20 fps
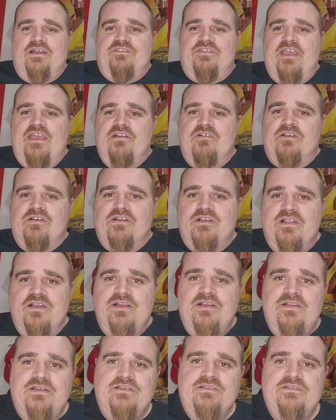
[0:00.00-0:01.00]
Taylor
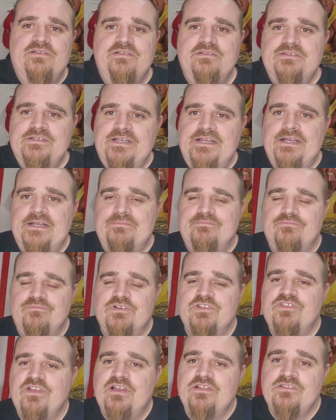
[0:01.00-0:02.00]

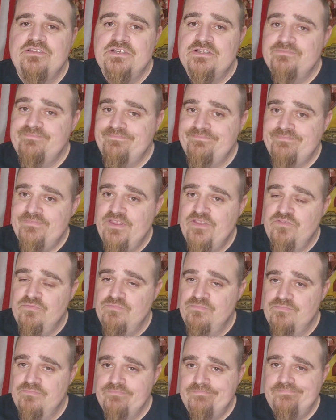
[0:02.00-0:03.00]
Rotunda, his
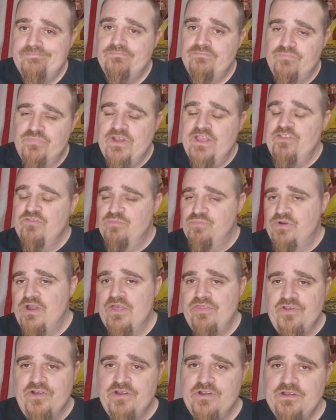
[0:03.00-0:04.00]
Bray's
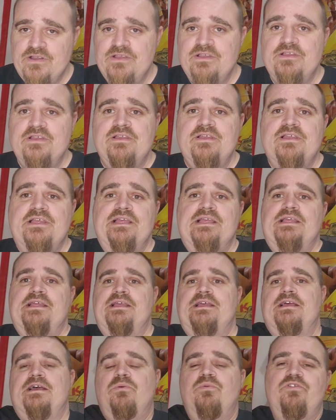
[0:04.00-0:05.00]
brother,
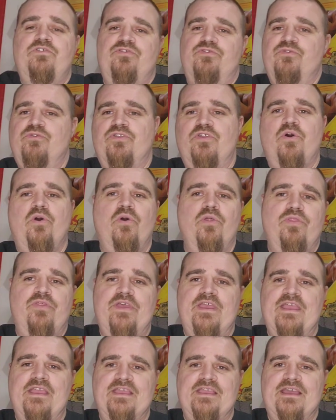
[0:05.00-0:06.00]
was through the whole
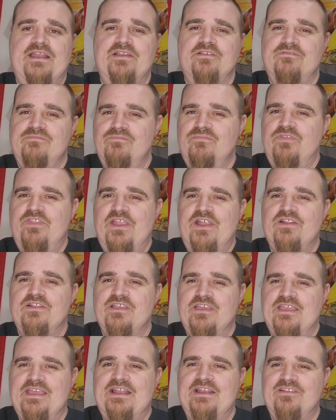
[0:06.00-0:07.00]
thing, kind of there
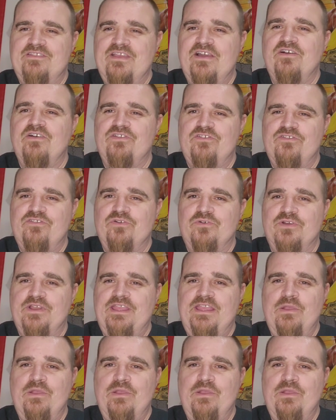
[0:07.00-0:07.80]
to kind of tell his story.